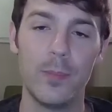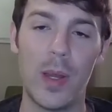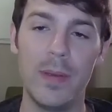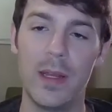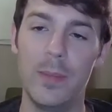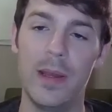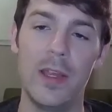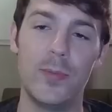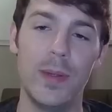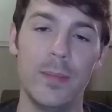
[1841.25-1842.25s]
Probably going to be an
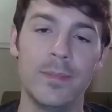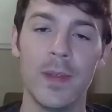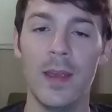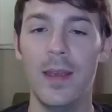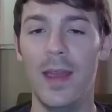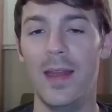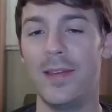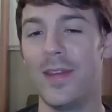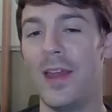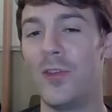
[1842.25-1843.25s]
Ice Beam, and
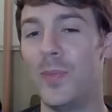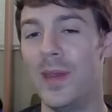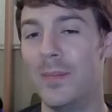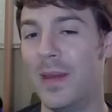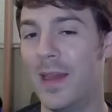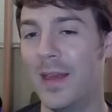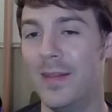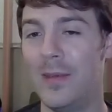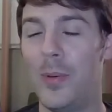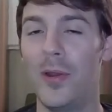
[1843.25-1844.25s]
it's an Ice Beam,
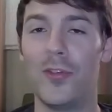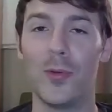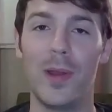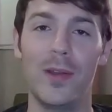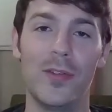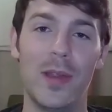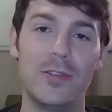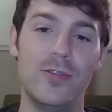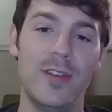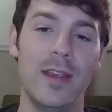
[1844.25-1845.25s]
and the opponent surrenders, so
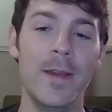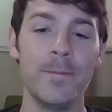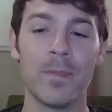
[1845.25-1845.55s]
that's a GG.